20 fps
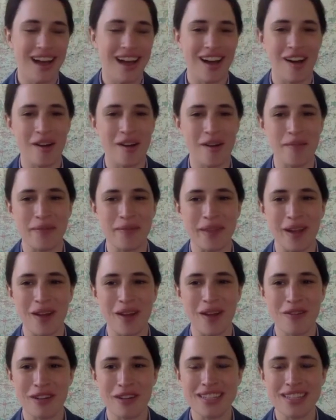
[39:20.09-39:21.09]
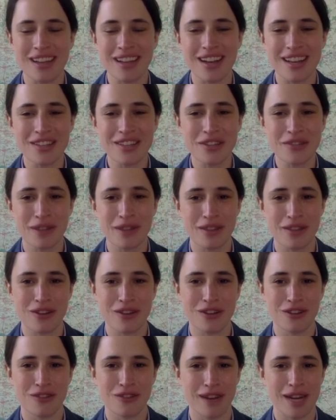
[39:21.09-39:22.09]
I wanted to ask you whether you
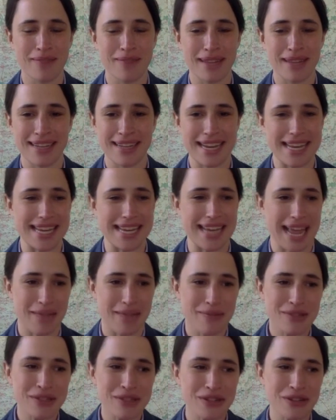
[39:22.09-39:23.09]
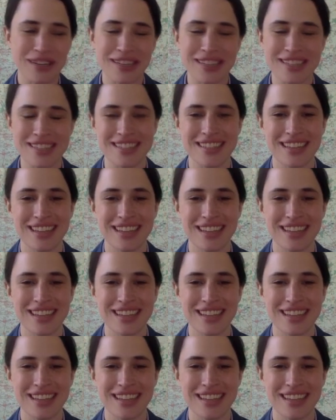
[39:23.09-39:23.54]
could recommend any games to us.